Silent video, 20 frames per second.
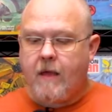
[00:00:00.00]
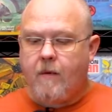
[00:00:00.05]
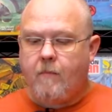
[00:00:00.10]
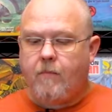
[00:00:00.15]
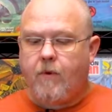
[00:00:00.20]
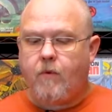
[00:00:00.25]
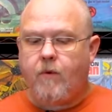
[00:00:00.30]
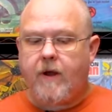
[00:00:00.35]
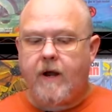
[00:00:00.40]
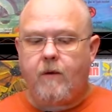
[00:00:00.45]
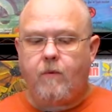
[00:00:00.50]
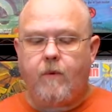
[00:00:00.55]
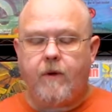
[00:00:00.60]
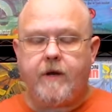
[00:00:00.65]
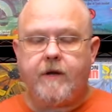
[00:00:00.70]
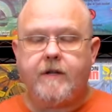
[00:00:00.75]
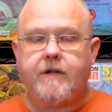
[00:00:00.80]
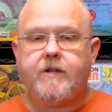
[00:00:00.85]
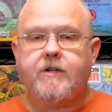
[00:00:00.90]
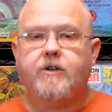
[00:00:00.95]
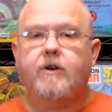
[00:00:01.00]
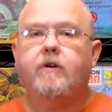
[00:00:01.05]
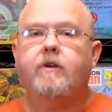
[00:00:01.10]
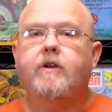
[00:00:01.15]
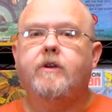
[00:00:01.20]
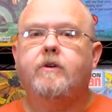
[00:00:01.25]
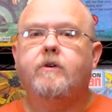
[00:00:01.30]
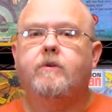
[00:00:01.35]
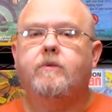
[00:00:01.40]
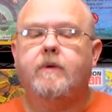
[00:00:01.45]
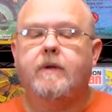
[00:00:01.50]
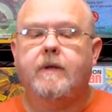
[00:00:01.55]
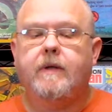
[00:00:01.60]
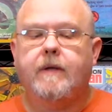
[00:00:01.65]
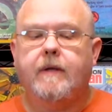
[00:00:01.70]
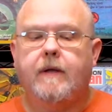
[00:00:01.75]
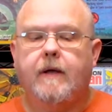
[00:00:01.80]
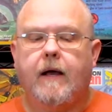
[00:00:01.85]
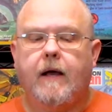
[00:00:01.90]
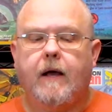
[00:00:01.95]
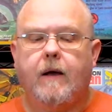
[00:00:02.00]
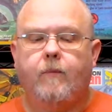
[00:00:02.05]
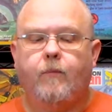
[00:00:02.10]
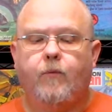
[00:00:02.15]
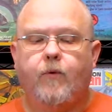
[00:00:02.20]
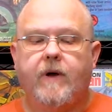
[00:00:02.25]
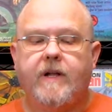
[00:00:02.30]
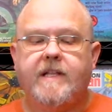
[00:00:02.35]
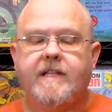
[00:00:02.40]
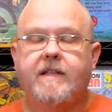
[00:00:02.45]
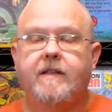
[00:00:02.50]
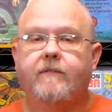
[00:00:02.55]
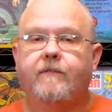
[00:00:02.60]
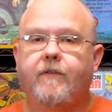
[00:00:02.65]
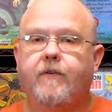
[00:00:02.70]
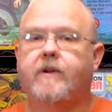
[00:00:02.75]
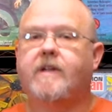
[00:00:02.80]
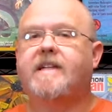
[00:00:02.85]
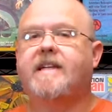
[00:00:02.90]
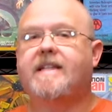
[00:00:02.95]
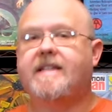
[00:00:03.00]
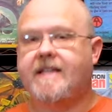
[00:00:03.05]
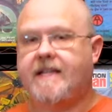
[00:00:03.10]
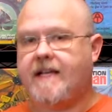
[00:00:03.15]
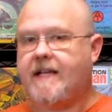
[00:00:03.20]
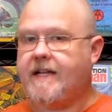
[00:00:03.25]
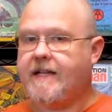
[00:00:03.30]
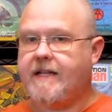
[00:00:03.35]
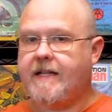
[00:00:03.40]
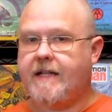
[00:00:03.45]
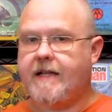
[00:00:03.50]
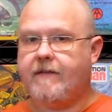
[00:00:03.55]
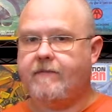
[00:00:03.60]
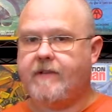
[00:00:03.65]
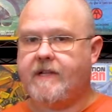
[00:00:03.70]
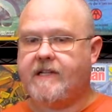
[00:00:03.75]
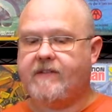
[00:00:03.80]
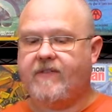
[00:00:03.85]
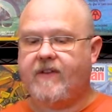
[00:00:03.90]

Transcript: But what I wanted to show you was the versatility of this